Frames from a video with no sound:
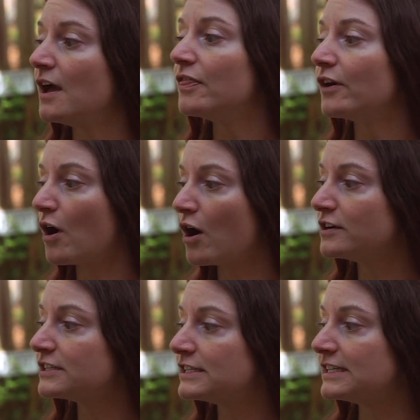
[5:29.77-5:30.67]
They're hard
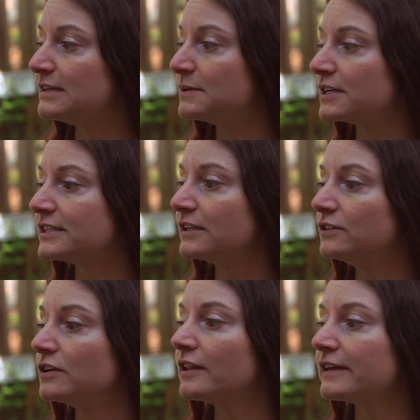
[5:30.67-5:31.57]
to see because they
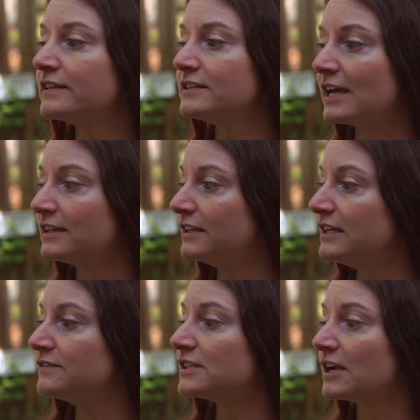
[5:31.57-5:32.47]
look like the dead
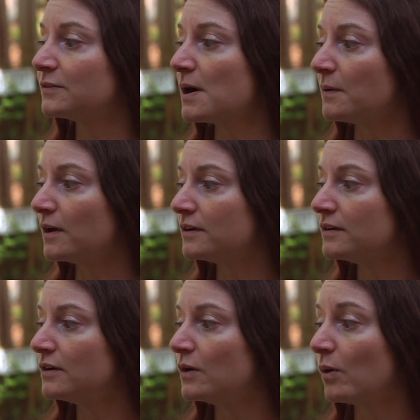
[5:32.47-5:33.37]
leaves they grow on,
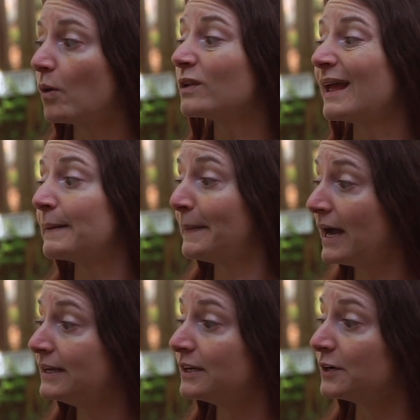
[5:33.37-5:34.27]
or like
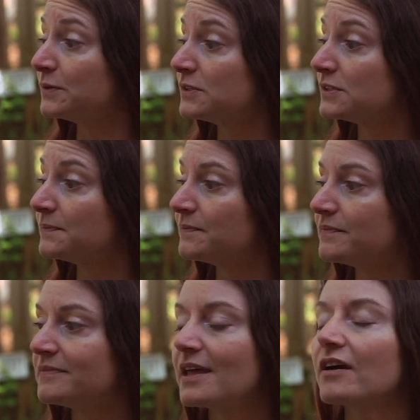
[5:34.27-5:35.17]
pine cones.
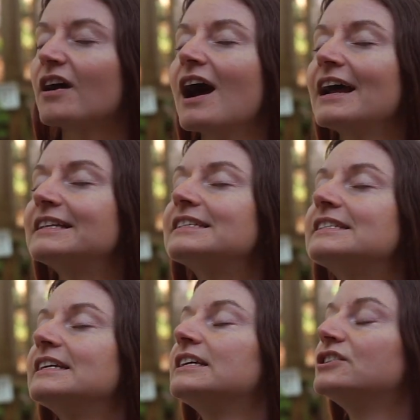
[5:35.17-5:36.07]
They are
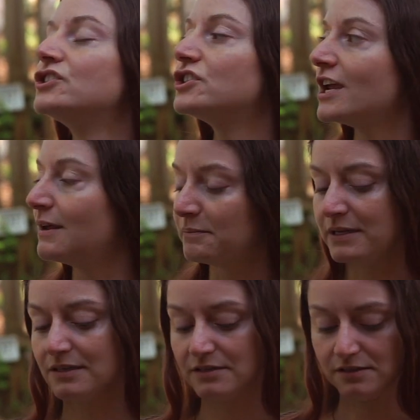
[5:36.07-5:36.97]
hide-and-seek
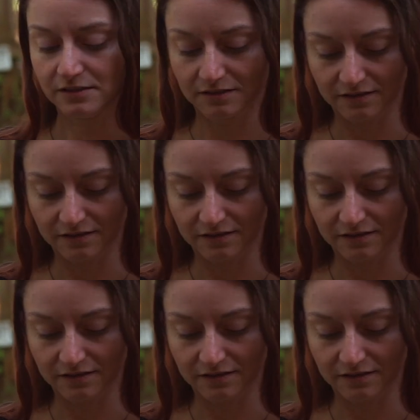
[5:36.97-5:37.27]
champions.